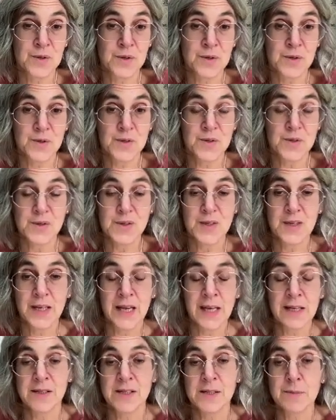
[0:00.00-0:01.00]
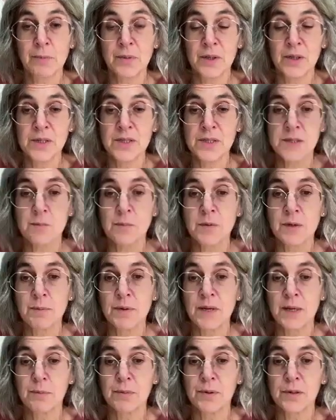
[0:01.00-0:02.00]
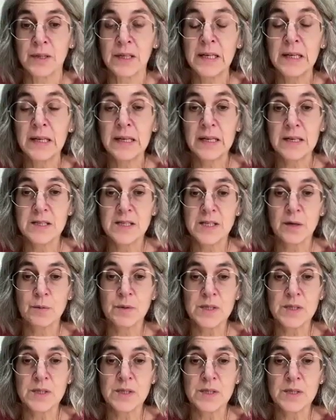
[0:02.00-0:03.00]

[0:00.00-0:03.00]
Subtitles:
couldn't get in person with people. So we